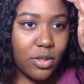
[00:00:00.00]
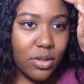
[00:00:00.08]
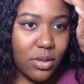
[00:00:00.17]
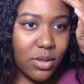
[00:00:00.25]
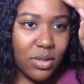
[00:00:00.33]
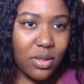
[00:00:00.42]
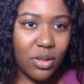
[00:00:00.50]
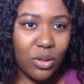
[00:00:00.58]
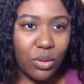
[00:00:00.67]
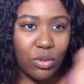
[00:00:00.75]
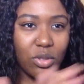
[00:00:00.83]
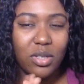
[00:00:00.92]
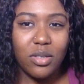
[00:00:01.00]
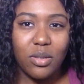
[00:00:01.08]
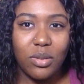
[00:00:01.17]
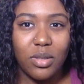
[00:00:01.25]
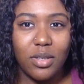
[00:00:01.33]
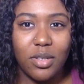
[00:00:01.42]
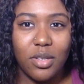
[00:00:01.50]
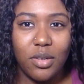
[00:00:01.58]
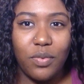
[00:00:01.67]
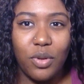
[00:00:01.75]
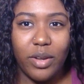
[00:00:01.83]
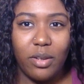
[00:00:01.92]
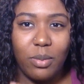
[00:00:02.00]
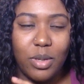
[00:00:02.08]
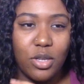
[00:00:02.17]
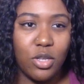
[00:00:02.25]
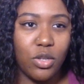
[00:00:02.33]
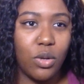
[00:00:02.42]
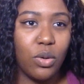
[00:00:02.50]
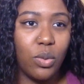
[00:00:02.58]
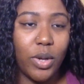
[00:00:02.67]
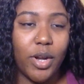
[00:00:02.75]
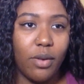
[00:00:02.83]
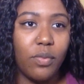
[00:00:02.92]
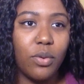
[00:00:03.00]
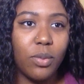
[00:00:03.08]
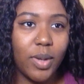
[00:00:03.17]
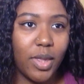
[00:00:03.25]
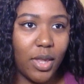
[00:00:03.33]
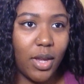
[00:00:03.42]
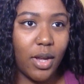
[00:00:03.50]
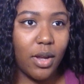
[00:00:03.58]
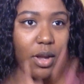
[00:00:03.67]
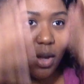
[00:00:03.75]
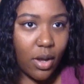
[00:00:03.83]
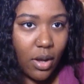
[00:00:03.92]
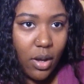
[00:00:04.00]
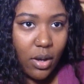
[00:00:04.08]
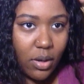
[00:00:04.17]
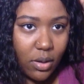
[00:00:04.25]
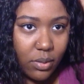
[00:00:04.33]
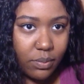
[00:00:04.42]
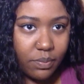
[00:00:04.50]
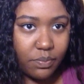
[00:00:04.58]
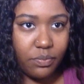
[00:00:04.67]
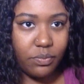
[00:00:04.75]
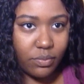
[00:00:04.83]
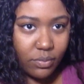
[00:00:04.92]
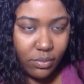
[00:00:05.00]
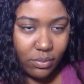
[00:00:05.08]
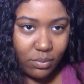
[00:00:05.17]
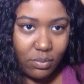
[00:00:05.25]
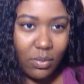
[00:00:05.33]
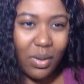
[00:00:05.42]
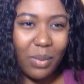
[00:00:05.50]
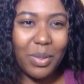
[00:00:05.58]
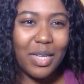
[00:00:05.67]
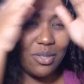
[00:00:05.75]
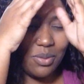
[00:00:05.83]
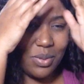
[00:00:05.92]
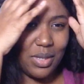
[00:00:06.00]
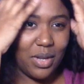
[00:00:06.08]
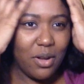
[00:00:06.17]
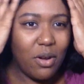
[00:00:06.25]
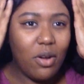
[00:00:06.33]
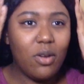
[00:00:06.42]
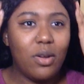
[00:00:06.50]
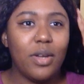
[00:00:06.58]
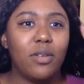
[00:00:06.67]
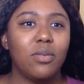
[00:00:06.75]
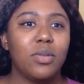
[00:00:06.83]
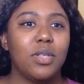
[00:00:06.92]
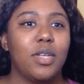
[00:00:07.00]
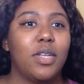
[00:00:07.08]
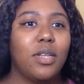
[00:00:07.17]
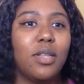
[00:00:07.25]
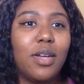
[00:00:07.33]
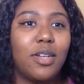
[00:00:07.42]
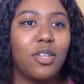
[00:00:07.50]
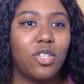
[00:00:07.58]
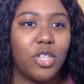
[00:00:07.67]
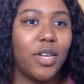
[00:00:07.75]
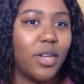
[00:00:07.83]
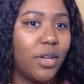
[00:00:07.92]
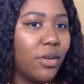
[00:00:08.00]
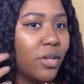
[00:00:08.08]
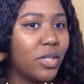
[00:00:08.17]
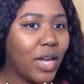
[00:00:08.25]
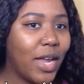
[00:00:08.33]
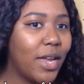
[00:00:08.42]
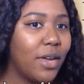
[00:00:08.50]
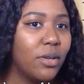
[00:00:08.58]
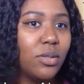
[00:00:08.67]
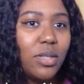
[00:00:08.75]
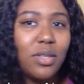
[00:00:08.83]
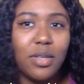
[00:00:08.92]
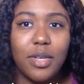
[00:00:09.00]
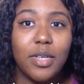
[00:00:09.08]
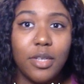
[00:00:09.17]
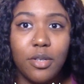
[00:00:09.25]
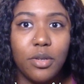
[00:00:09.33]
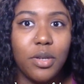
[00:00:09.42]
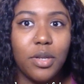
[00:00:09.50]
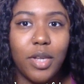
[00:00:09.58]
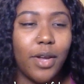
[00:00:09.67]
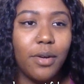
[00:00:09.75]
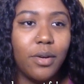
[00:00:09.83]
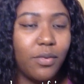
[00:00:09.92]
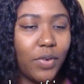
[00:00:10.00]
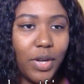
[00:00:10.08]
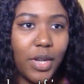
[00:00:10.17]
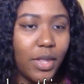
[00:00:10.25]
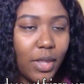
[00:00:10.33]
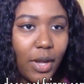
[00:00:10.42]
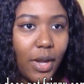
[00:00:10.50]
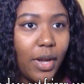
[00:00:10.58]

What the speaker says: because the closure is so sensitive, you have to be so careful with it. But that's really all. I don't really get a lot of shedding or tangles. It's easy to detangle, if anything.